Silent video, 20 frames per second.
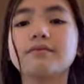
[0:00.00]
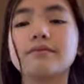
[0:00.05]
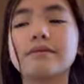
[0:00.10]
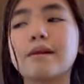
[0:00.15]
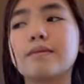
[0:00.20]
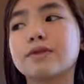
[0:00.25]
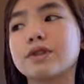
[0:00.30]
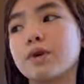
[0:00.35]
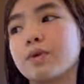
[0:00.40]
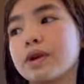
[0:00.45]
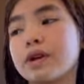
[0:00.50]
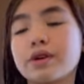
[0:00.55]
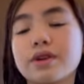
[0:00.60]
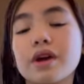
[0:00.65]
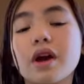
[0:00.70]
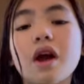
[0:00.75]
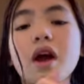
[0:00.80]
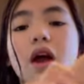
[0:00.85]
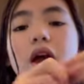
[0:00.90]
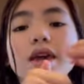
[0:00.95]
I'm so weird.
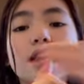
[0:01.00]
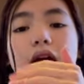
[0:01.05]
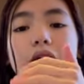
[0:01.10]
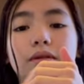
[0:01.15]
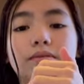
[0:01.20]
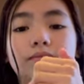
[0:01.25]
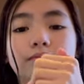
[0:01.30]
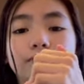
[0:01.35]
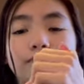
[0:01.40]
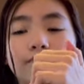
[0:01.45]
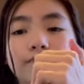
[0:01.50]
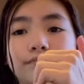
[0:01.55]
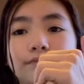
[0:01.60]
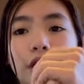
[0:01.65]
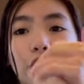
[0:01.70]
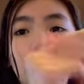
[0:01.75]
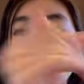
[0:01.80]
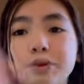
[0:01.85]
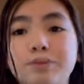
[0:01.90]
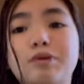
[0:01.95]
Yeah, I
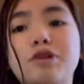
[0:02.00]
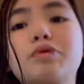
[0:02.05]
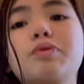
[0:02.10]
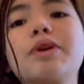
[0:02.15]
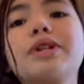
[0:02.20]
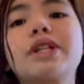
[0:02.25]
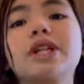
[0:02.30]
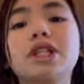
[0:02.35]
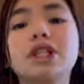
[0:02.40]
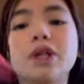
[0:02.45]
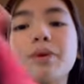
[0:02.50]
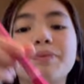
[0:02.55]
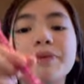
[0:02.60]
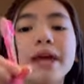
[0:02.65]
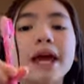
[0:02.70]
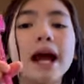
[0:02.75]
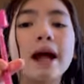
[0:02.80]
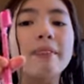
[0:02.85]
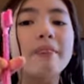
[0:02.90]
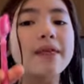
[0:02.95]
always brush my teeth. So
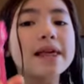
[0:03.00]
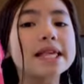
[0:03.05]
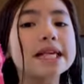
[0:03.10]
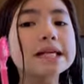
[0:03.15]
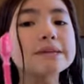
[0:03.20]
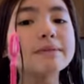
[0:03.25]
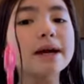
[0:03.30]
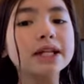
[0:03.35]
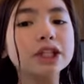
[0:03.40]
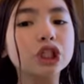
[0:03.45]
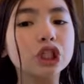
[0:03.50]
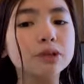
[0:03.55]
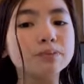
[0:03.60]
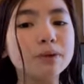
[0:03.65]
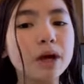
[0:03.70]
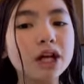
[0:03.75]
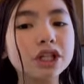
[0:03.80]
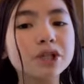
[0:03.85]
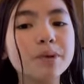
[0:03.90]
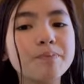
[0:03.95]
this is my
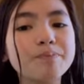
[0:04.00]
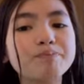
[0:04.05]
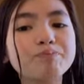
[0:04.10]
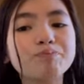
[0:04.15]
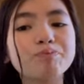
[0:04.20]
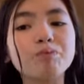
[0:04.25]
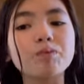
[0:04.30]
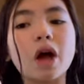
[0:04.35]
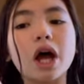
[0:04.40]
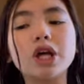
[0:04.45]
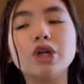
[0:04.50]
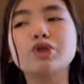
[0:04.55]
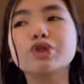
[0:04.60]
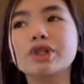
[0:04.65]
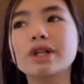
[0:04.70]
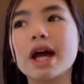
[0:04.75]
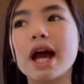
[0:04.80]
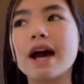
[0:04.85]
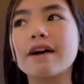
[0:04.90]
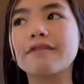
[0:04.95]
toothbrush. I usually
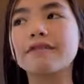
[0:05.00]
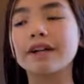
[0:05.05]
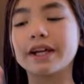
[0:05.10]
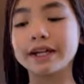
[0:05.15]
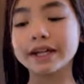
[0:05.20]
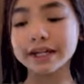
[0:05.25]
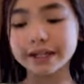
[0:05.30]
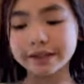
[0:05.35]
have one